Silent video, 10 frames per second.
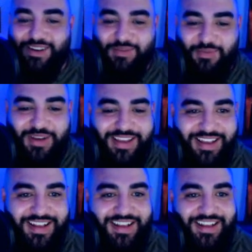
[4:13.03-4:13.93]
good boy.
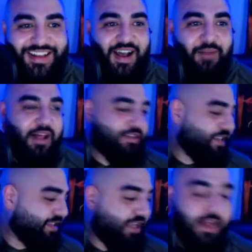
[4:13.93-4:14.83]
Apollo
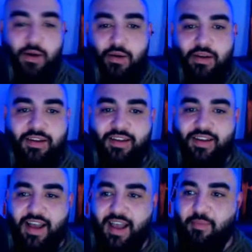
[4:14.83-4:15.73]
says, hello.
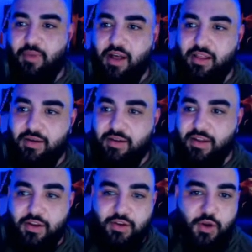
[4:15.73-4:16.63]
Hi, Apollo.
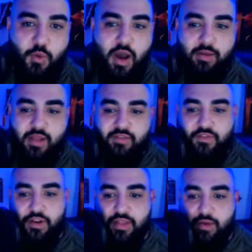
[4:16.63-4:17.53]
No watermelon
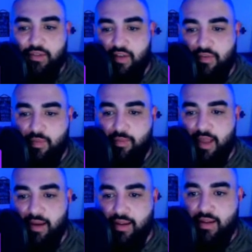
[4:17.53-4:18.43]
for you. That was all for me,
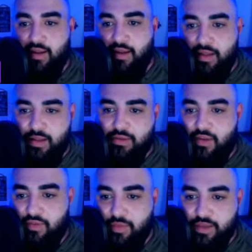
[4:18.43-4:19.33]
man. That was all
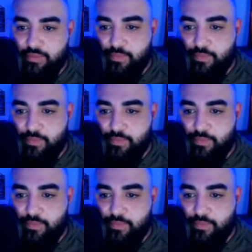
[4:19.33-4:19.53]
for me.